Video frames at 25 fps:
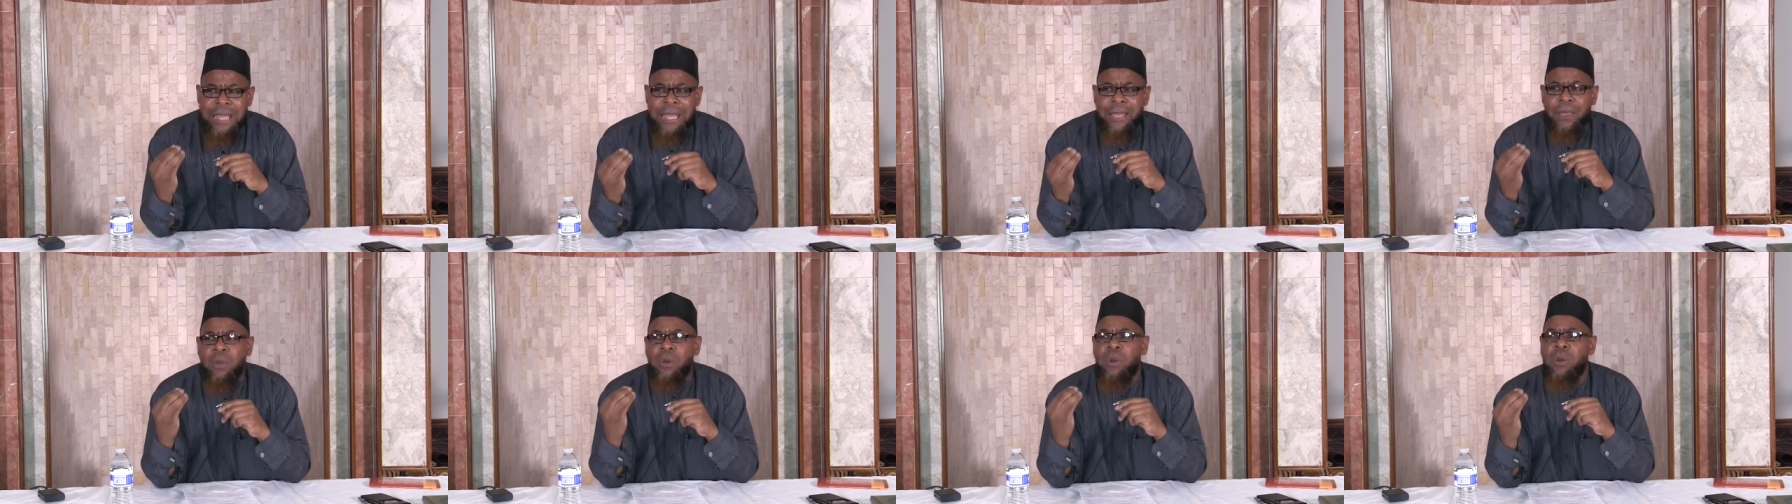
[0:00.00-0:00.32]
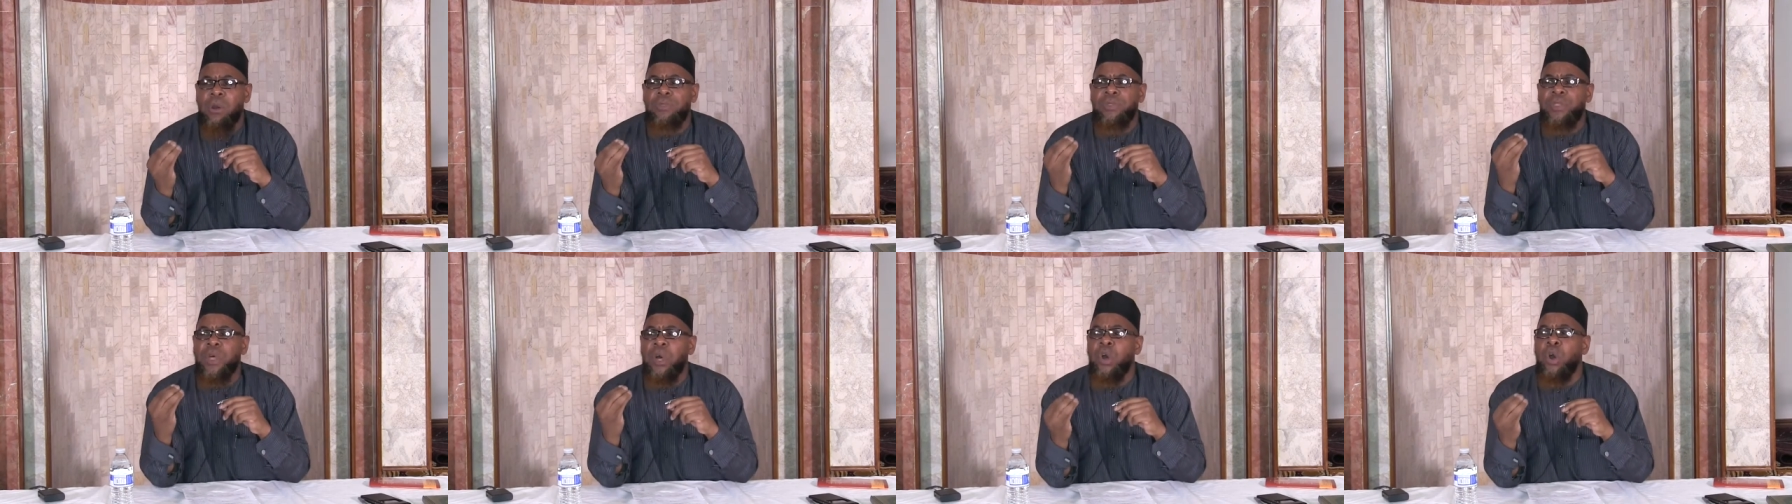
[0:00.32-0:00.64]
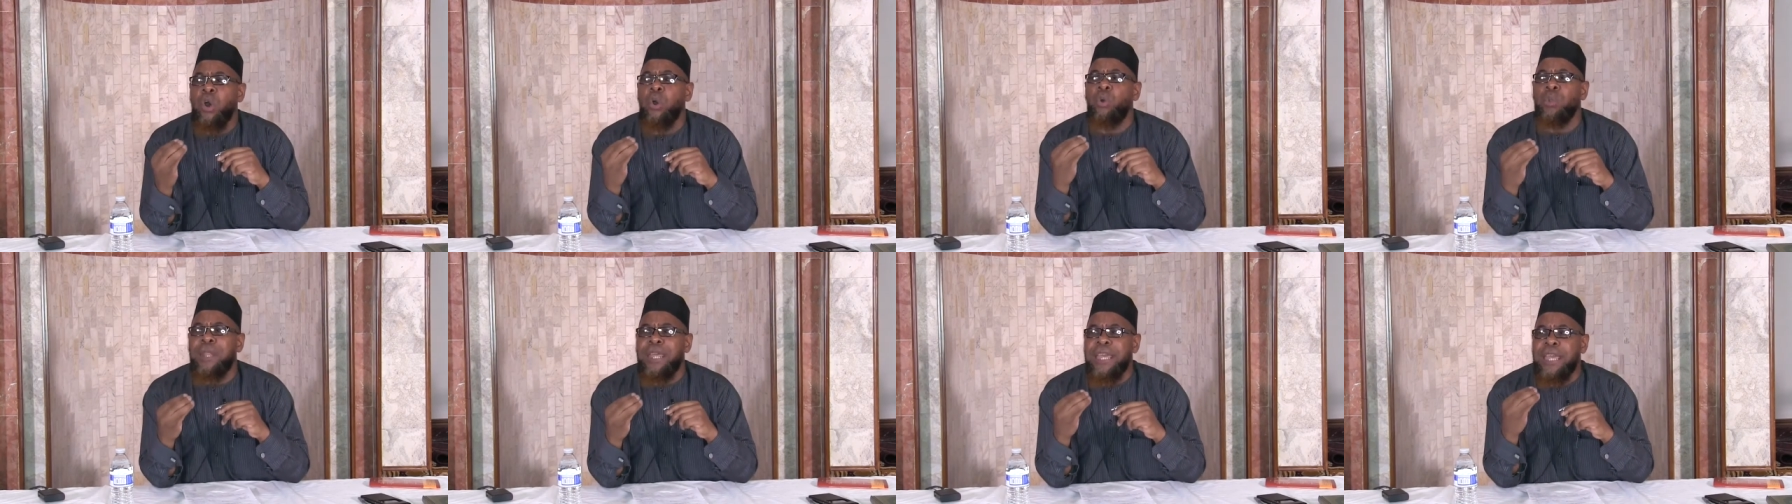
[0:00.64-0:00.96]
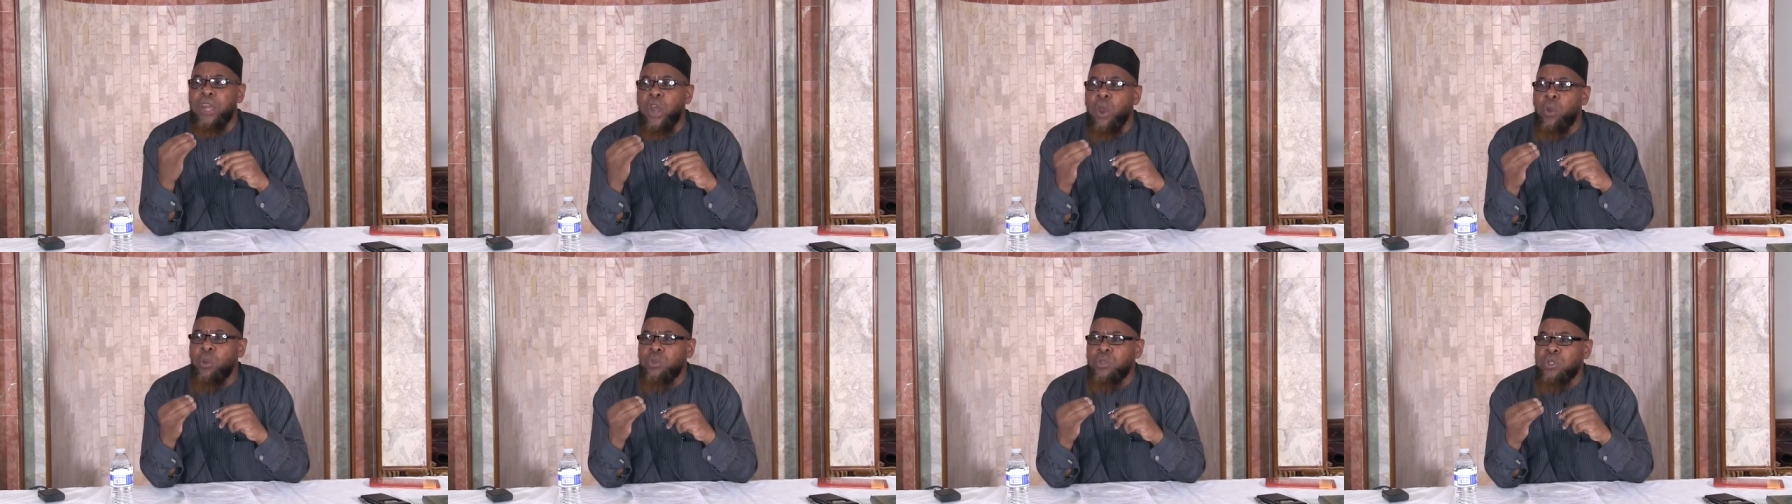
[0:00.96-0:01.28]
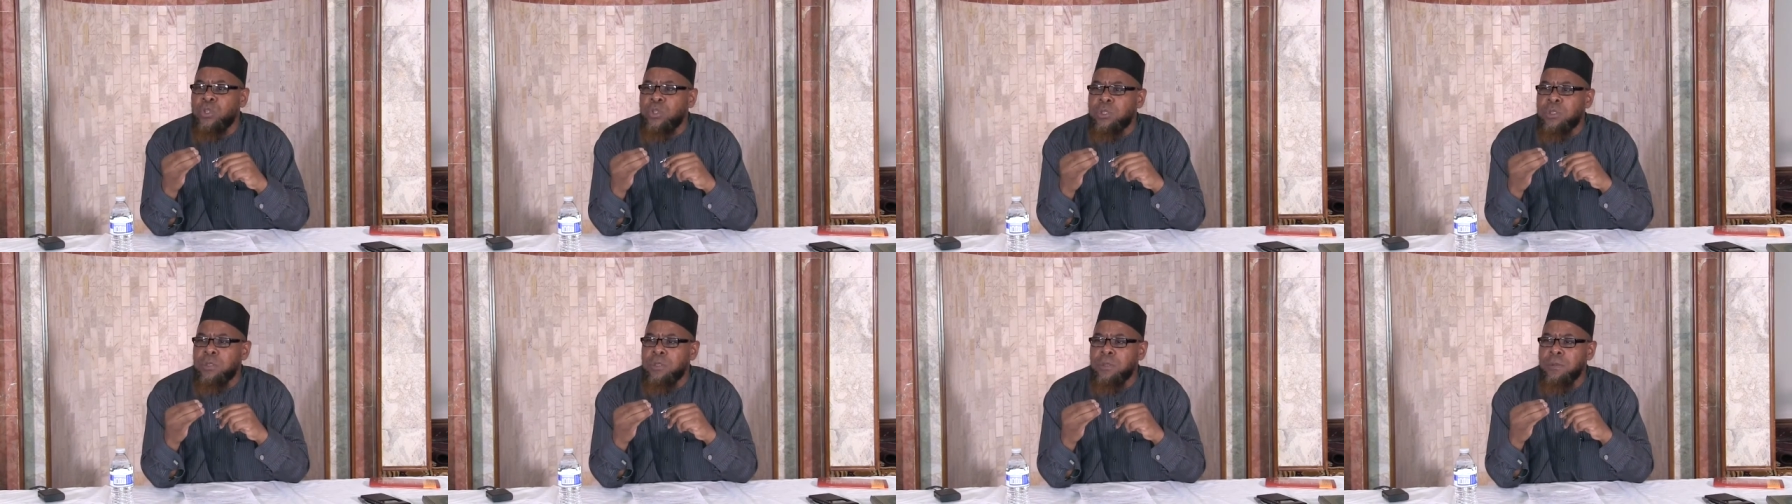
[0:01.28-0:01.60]
thing called the Holy
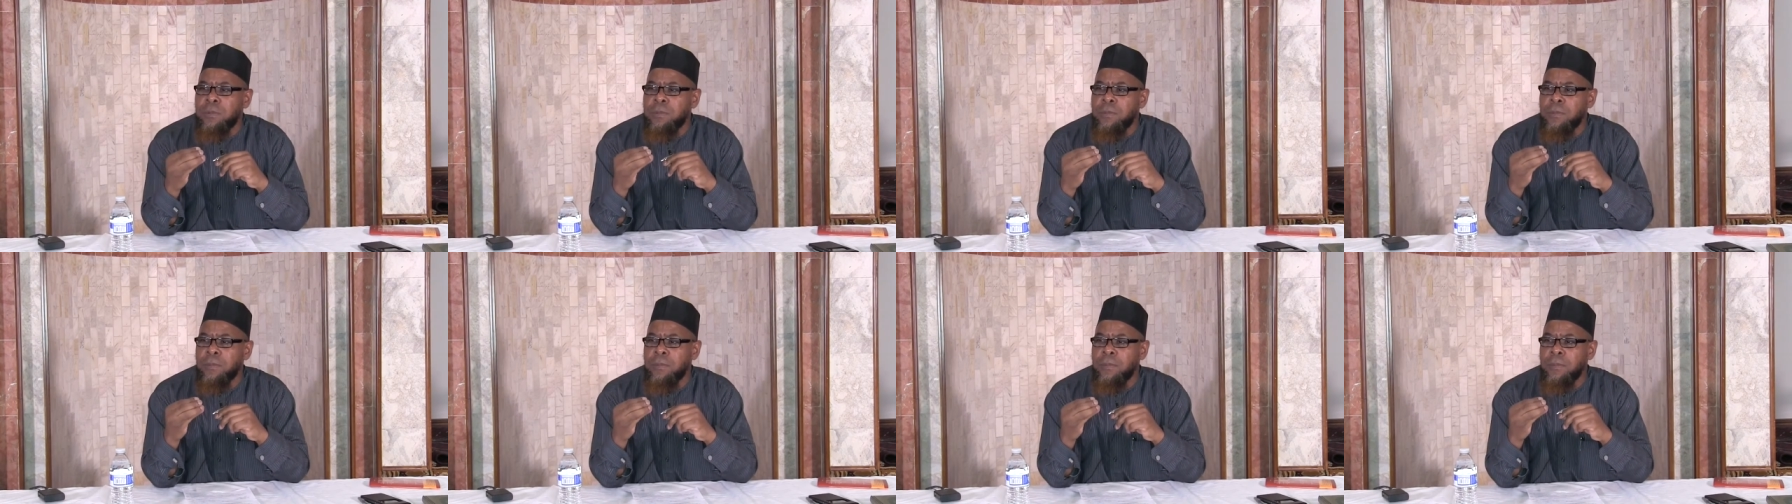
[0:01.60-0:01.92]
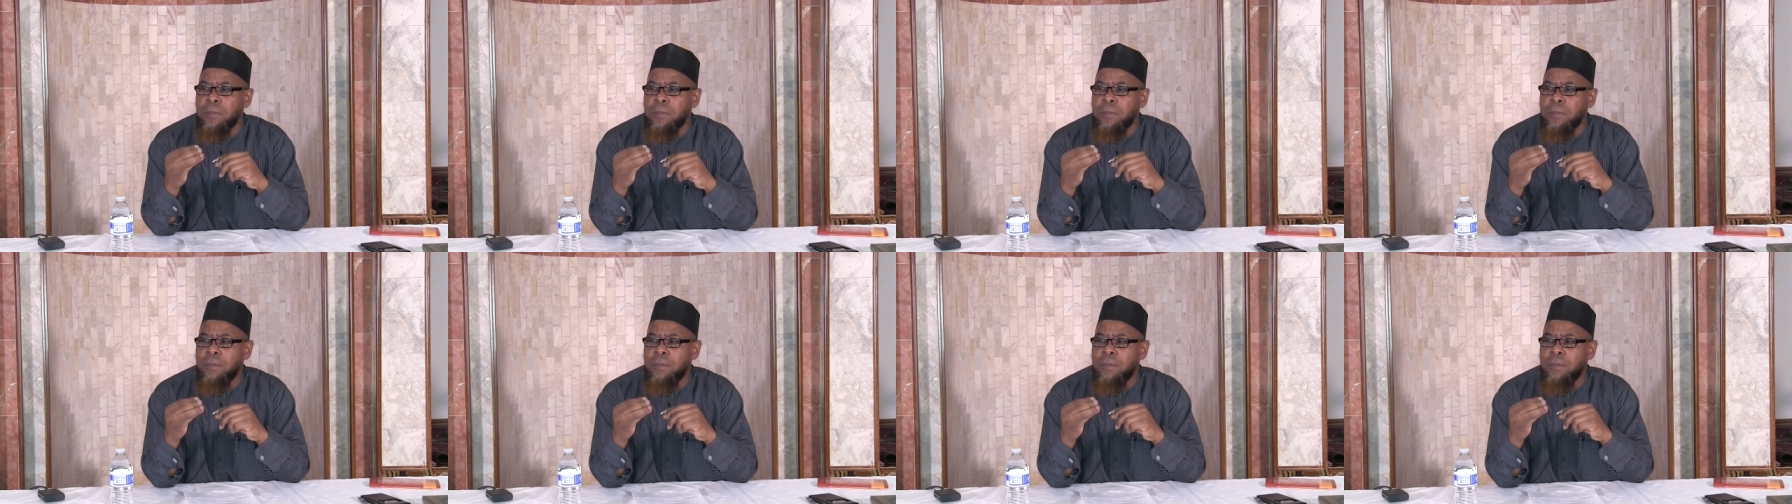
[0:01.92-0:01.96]
Ghost.